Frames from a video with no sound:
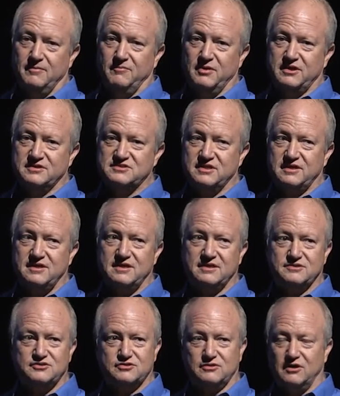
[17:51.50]
because the
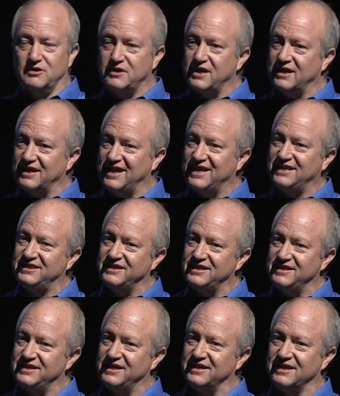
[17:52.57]
kids are not likely to
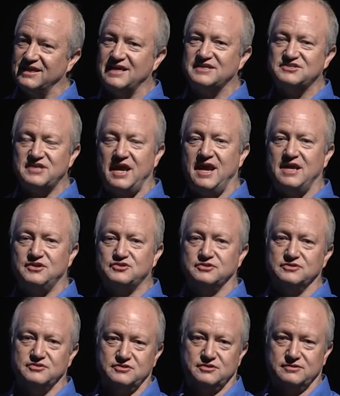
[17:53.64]
get less
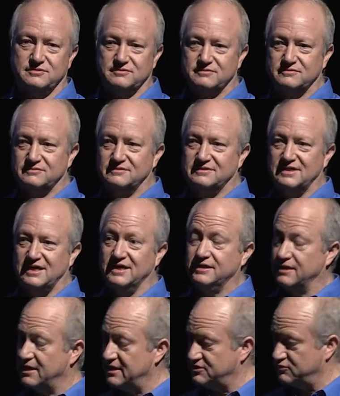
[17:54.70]
anxious
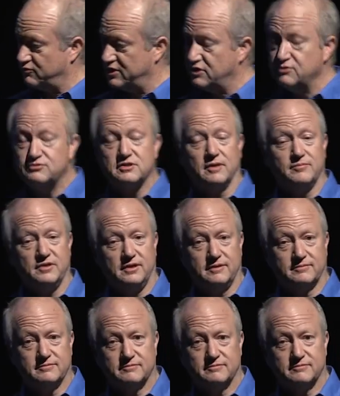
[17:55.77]
unless we do something.